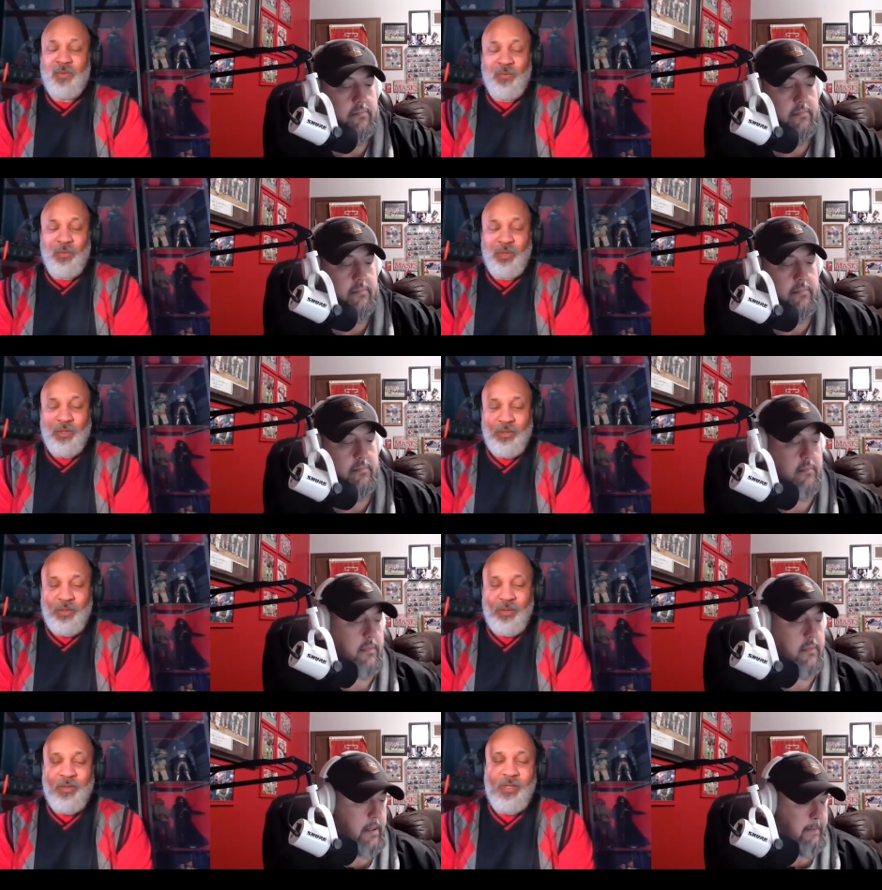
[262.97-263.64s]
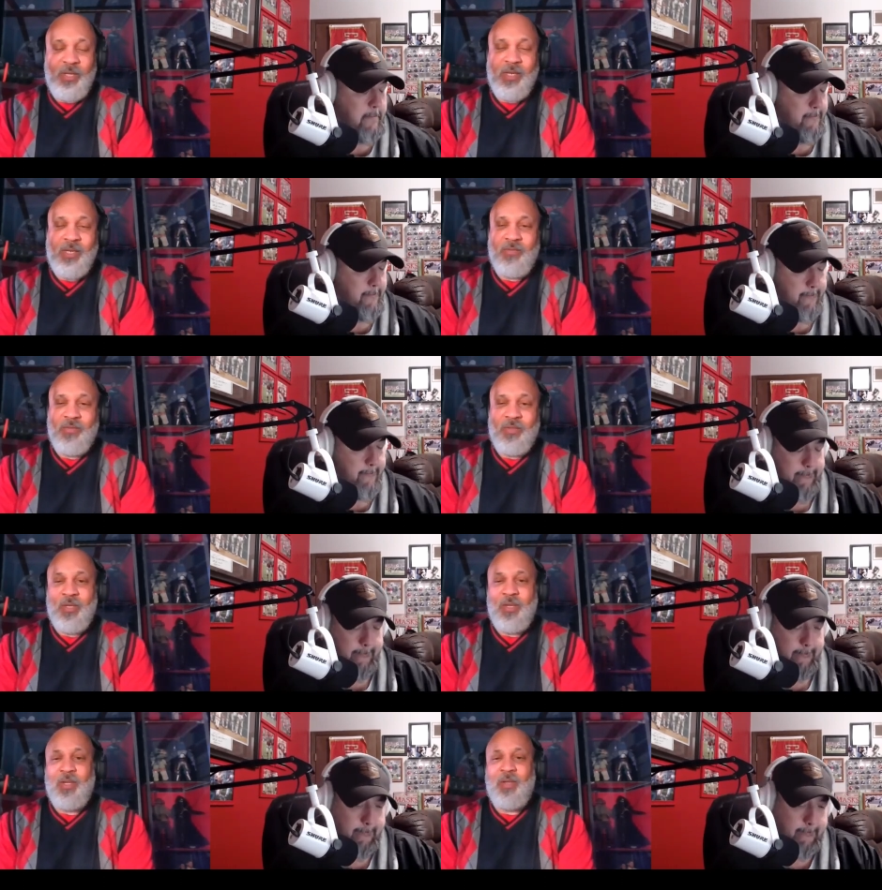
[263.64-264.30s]
Speaker 1: We're going to start in the
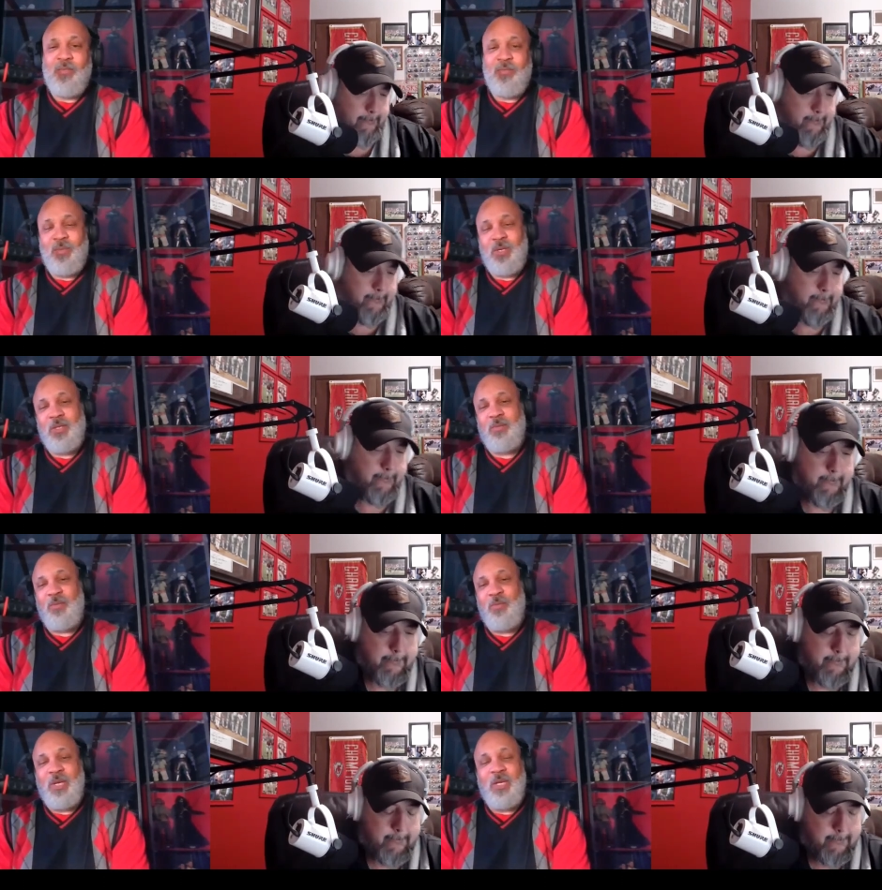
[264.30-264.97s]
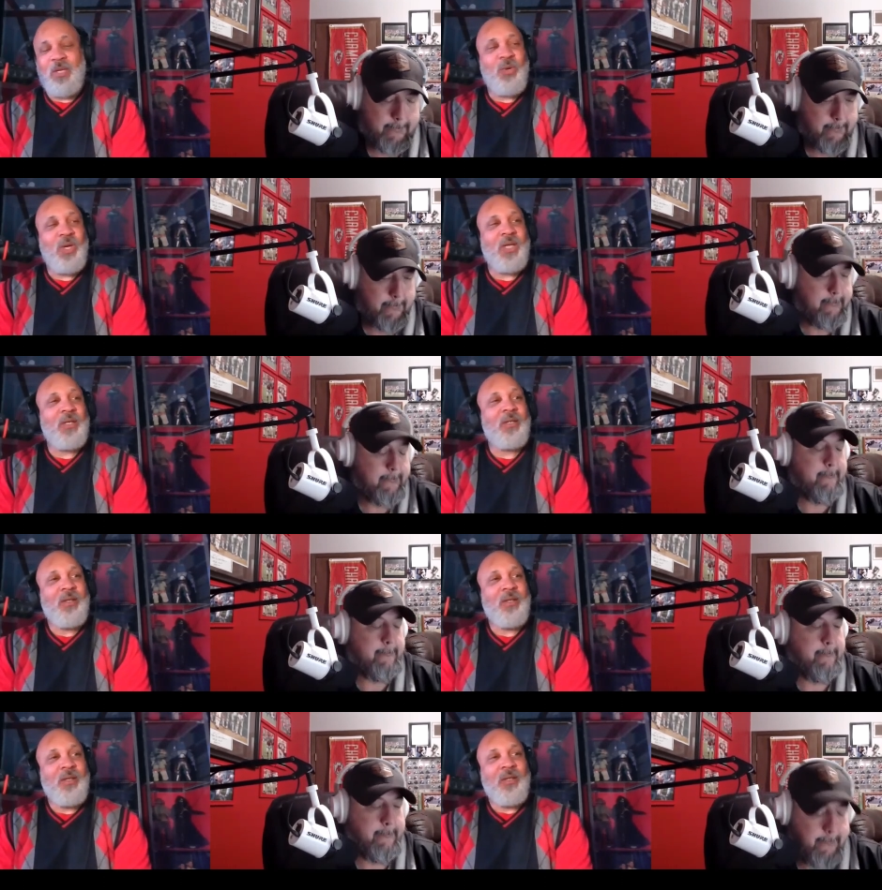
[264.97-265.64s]
NFC because I'm going to make you wait.
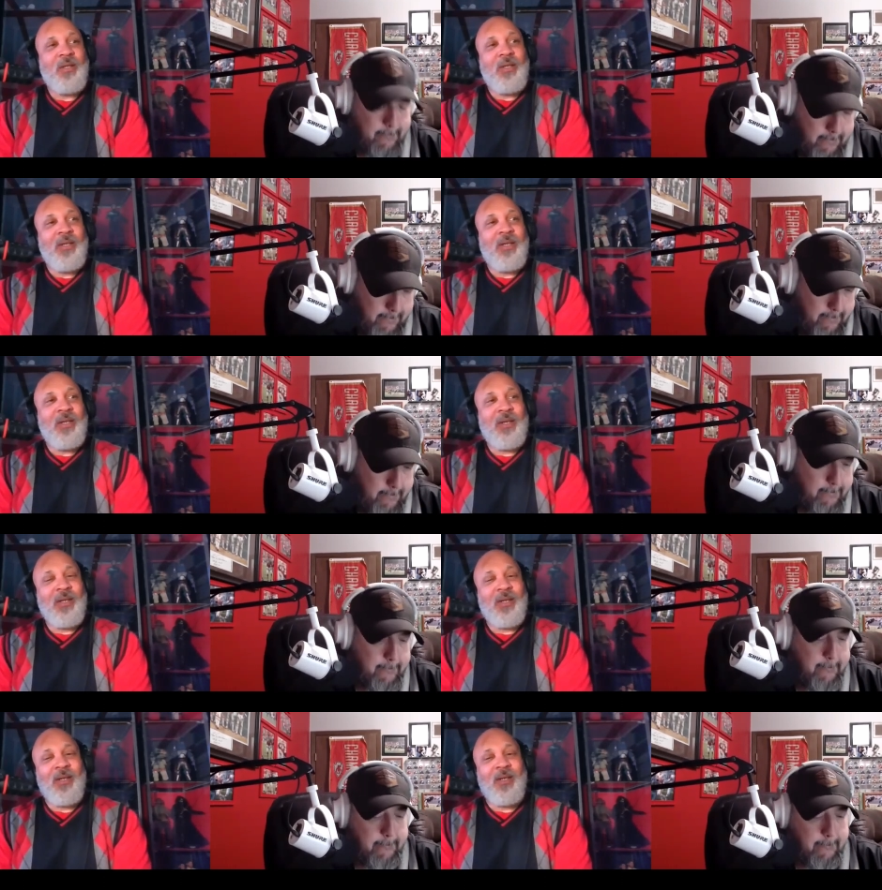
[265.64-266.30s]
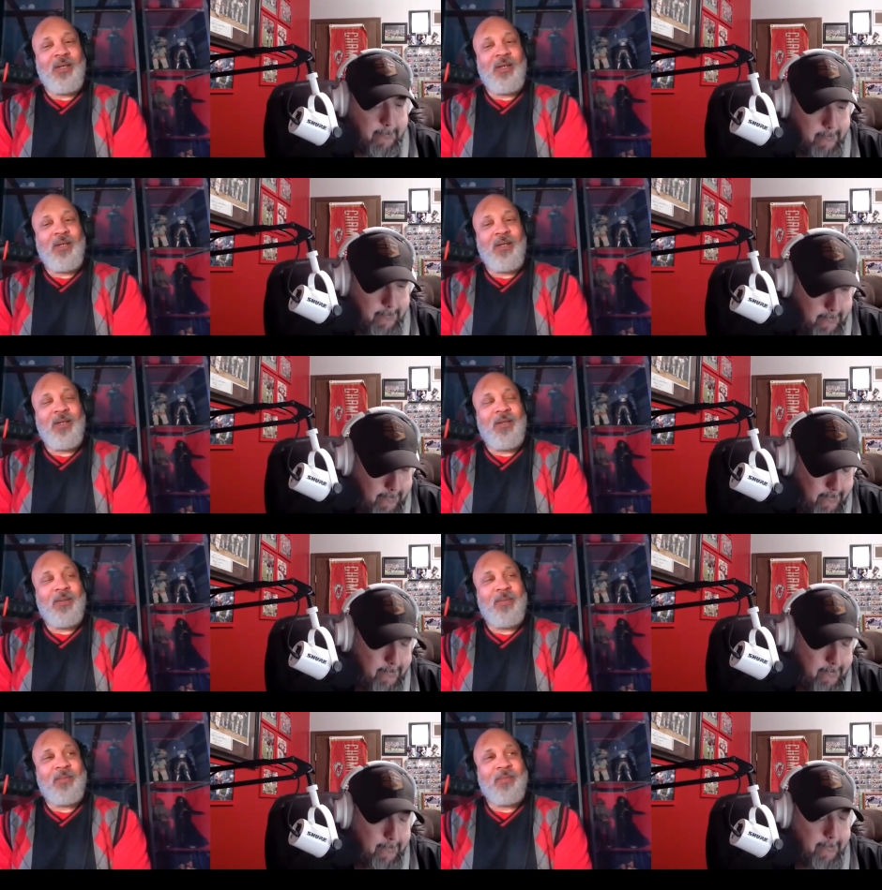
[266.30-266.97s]

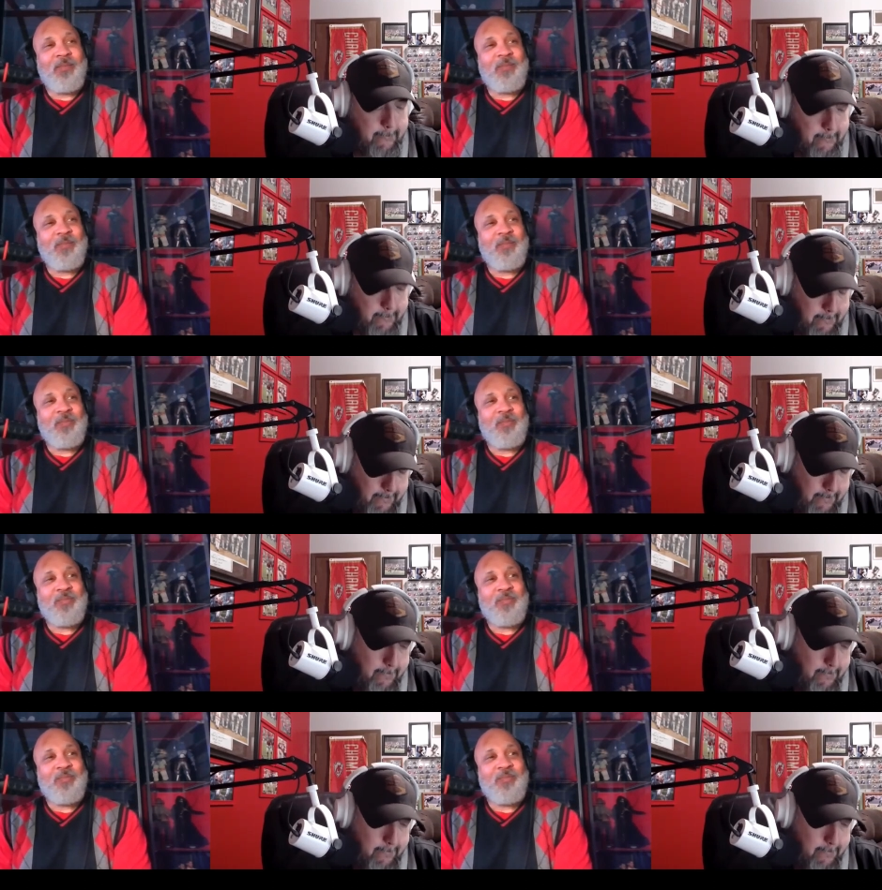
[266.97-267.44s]
Um,